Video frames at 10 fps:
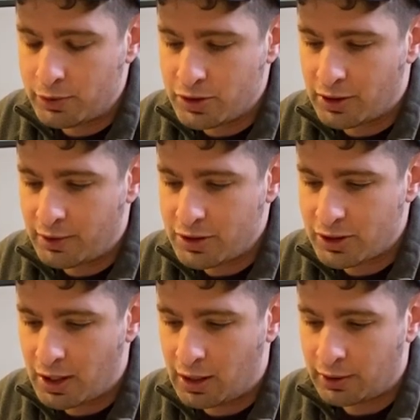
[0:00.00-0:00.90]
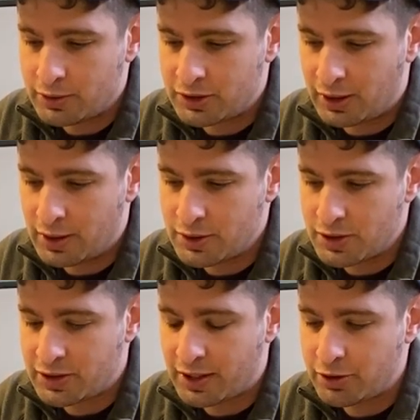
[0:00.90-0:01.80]
generation Hollow Suns.
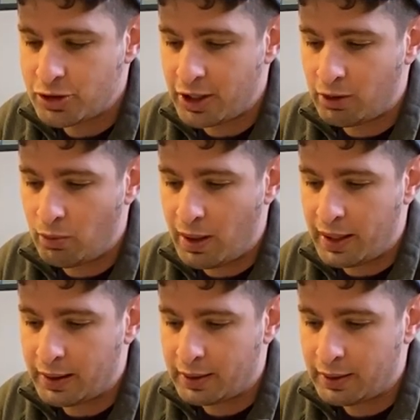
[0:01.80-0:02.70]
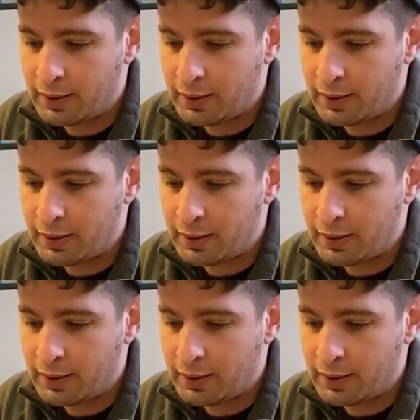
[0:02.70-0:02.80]
It's got the Shake Awake.